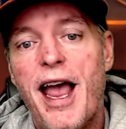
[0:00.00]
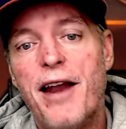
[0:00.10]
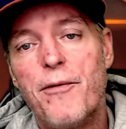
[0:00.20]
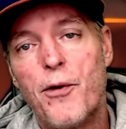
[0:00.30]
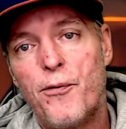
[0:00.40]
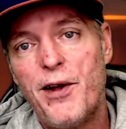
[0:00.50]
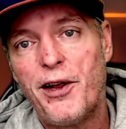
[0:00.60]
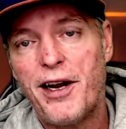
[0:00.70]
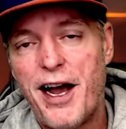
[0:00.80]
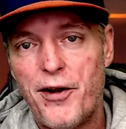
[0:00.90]
and if you're
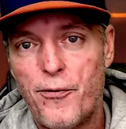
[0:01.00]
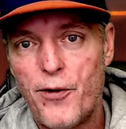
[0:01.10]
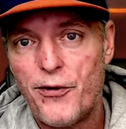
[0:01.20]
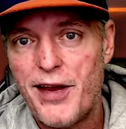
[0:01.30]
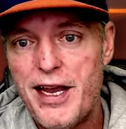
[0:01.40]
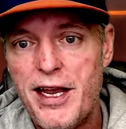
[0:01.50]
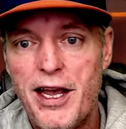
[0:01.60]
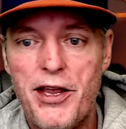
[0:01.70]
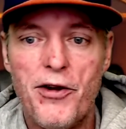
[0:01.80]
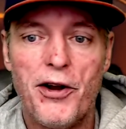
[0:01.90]
feeling kind of frisky,
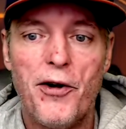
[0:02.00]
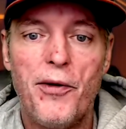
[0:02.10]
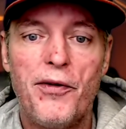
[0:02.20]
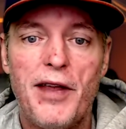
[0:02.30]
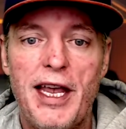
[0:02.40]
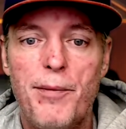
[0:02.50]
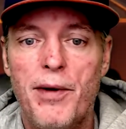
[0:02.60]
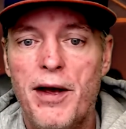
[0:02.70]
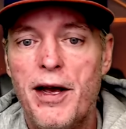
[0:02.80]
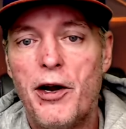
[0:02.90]
you can always keep
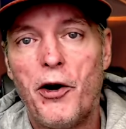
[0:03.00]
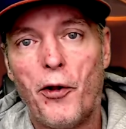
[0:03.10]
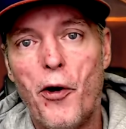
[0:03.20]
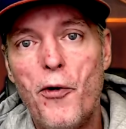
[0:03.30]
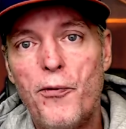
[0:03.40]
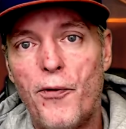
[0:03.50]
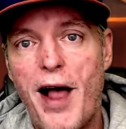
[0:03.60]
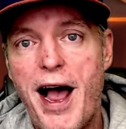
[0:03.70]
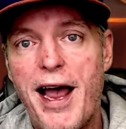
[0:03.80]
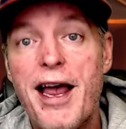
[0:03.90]

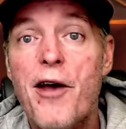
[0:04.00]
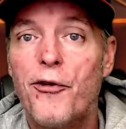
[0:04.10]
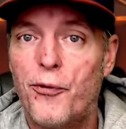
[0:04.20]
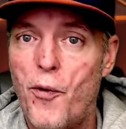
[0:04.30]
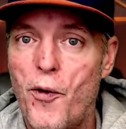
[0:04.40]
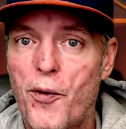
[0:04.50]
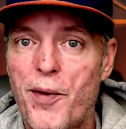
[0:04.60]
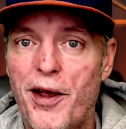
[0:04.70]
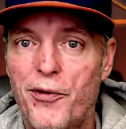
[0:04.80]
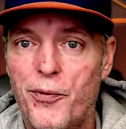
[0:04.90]
Glowfly
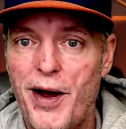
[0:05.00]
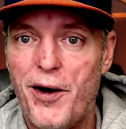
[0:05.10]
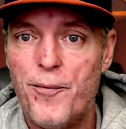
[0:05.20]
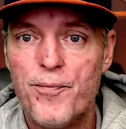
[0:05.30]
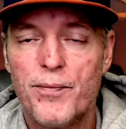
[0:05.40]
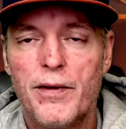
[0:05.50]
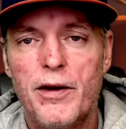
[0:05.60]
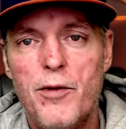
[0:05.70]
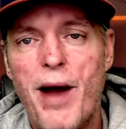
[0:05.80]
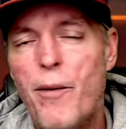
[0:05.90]
Swarm as well.
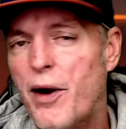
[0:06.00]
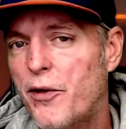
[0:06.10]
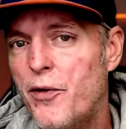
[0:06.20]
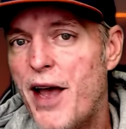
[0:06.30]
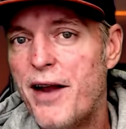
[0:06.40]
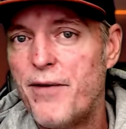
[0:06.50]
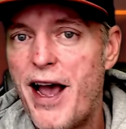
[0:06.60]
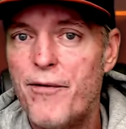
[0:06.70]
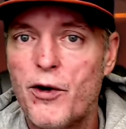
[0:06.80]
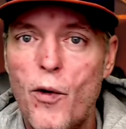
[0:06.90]
You might want to do that if you
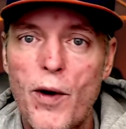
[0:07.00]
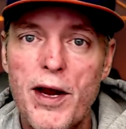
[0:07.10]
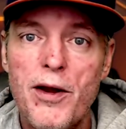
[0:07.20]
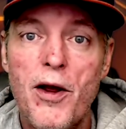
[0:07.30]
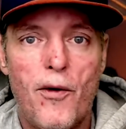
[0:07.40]
have the coin,